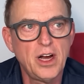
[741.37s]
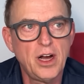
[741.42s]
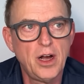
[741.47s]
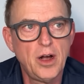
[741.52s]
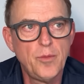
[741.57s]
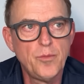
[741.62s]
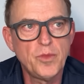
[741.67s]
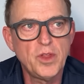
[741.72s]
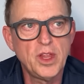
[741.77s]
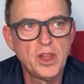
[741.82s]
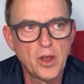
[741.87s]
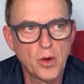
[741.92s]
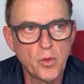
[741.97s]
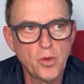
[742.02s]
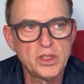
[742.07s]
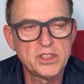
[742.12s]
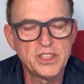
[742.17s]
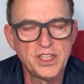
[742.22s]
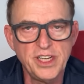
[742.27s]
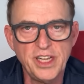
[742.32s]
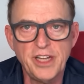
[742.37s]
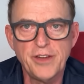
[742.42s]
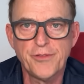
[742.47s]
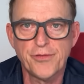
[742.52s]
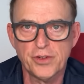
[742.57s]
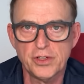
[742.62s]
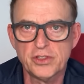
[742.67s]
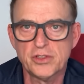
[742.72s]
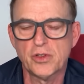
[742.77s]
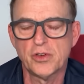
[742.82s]
um, there was an
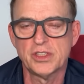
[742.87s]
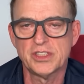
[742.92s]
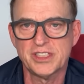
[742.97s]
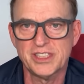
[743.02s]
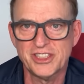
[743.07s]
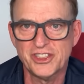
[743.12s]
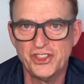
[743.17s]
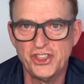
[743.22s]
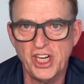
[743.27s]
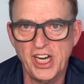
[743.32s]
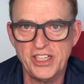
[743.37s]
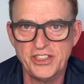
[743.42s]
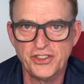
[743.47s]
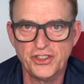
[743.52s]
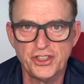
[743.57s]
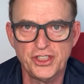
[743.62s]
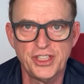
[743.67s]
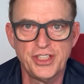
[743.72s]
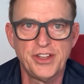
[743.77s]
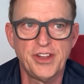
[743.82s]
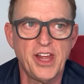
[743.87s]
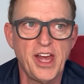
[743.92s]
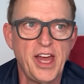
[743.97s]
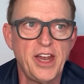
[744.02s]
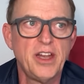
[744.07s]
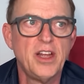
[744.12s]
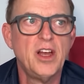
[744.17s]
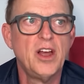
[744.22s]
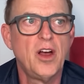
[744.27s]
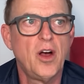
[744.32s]
inference or a suggestion
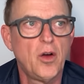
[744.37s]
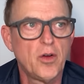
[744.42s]
that,